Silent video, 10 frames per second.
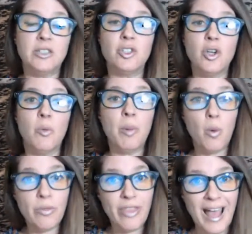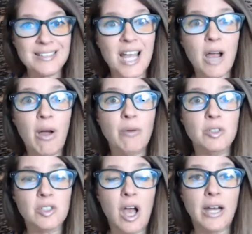And so, but that's how I
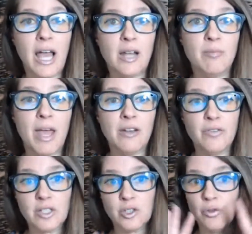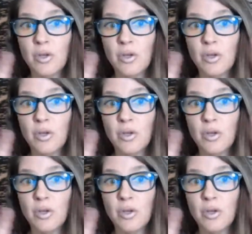was taught how to manifest.